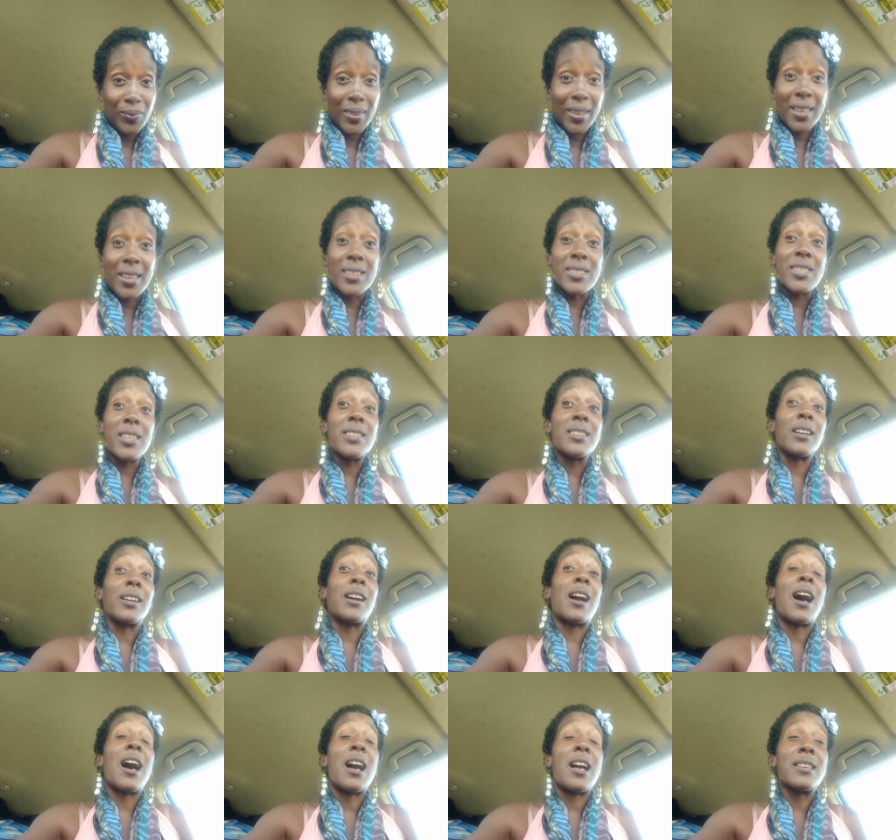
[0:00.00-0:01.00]
into the
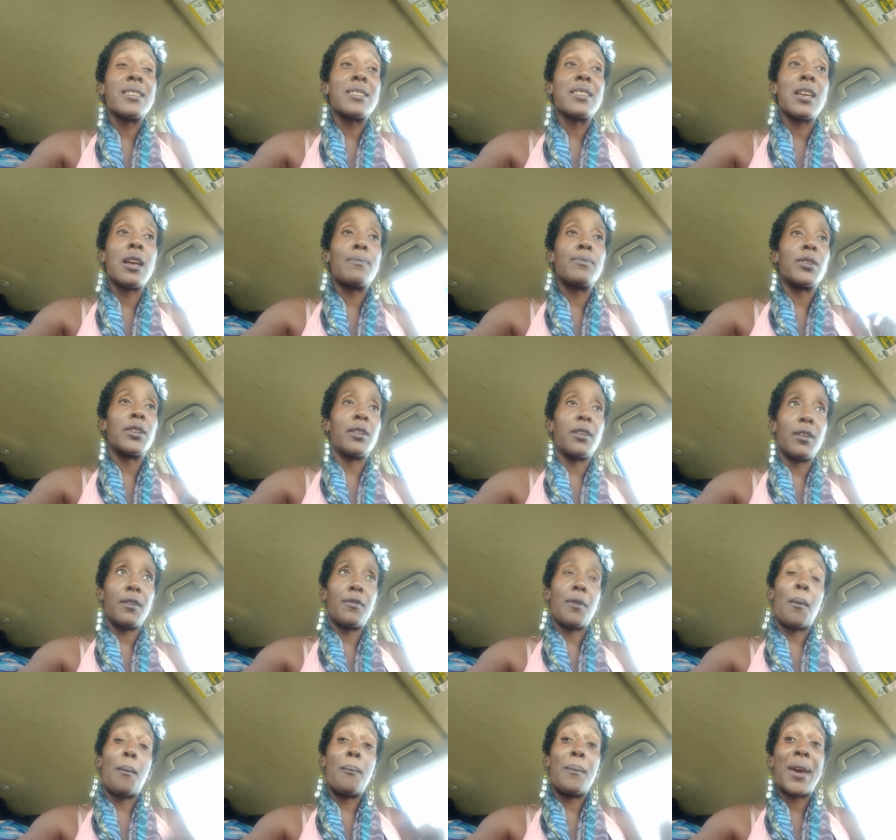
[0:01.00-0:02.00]
concept
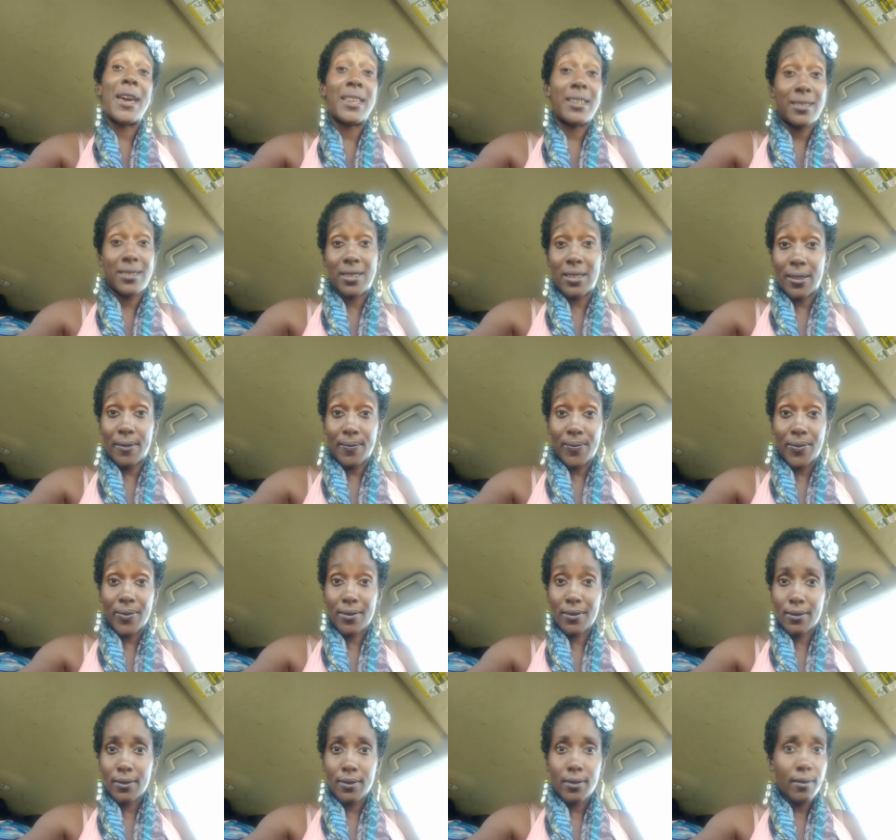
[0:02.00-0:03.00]
of medicine.
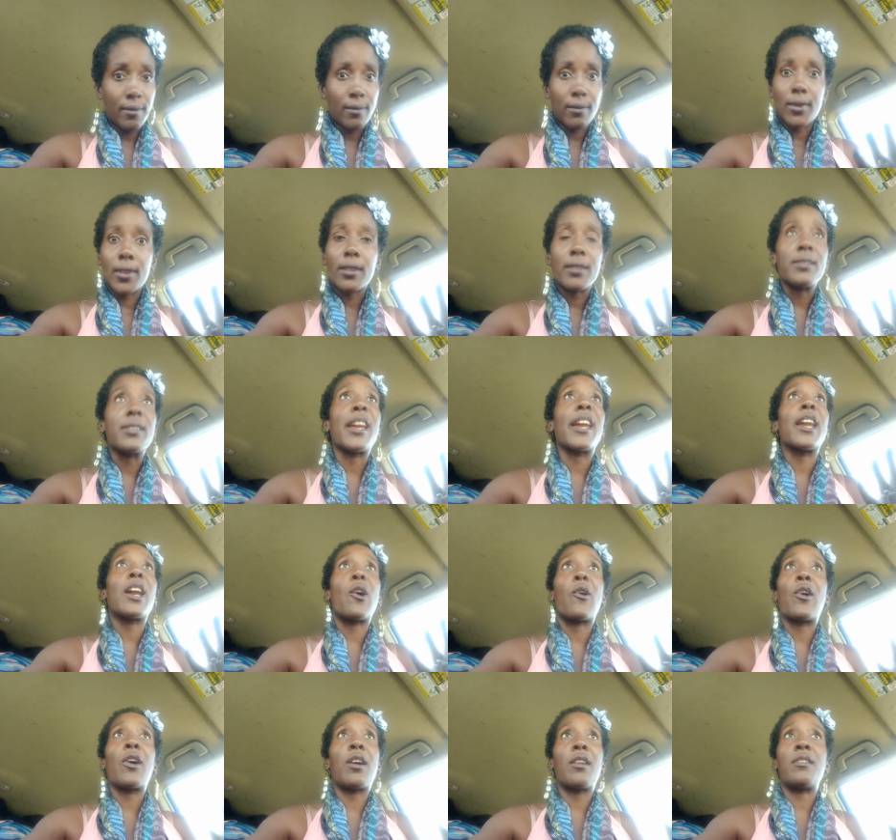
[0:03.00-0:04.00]
They
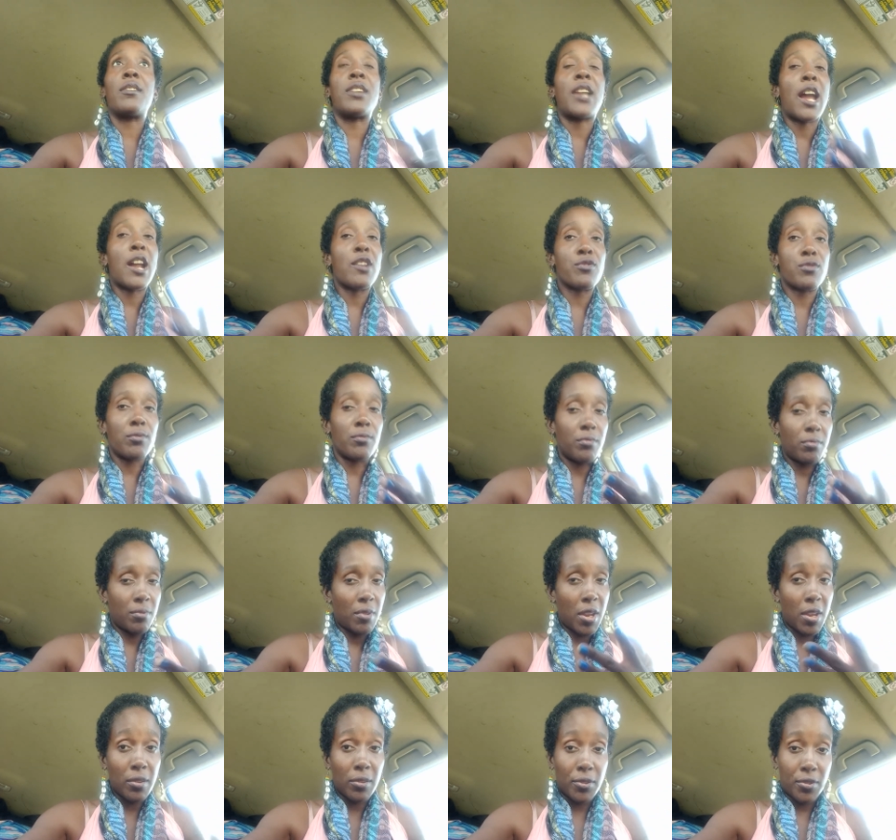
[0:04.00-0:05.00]
are natural
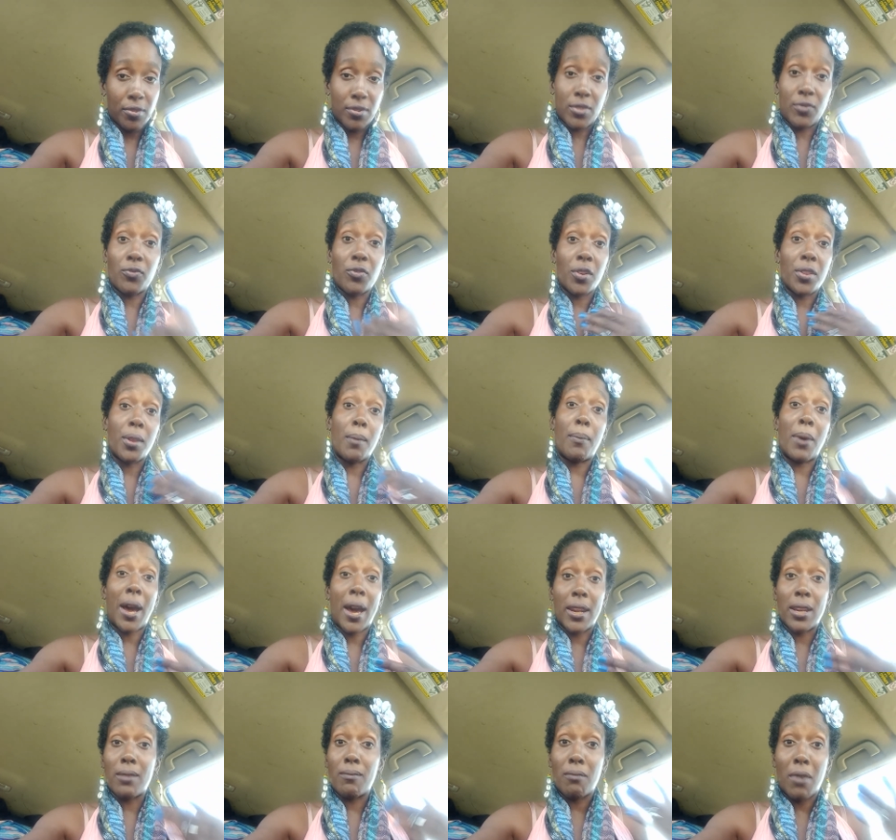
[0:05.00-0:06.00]
healers for the
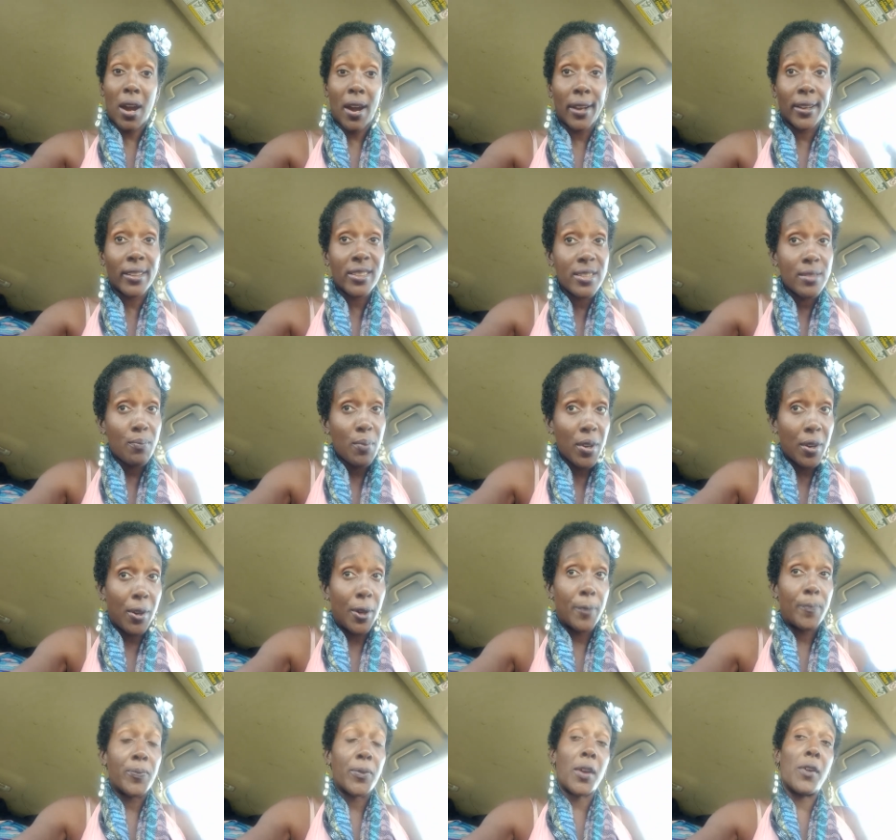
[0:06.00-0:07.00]
body, mind, and
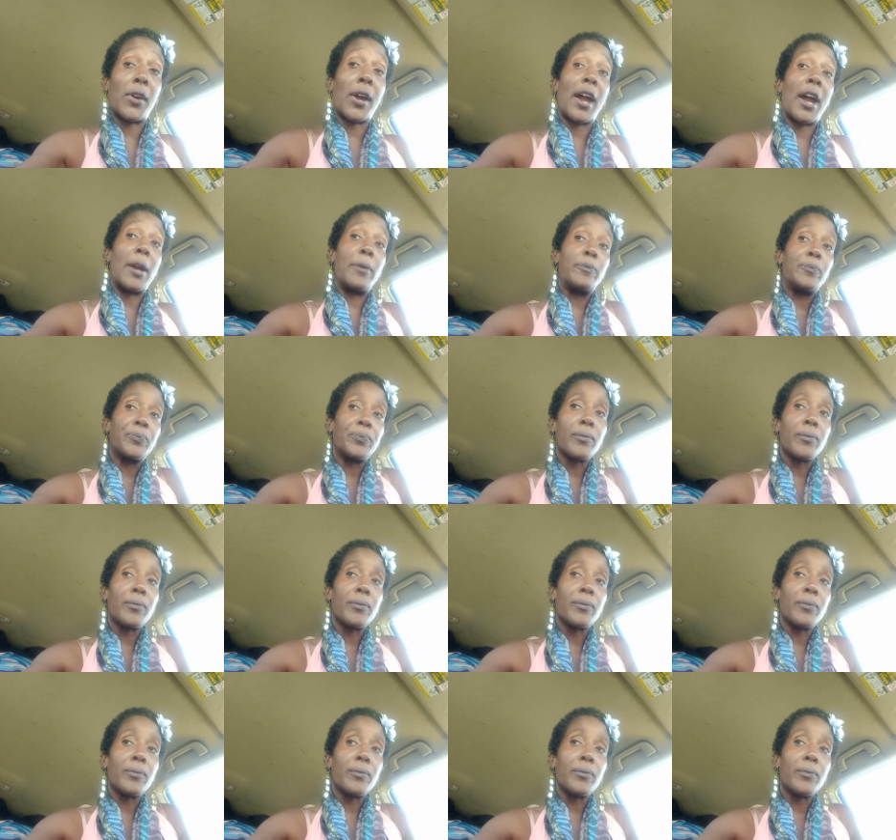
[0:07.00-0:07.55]
spirit, okay?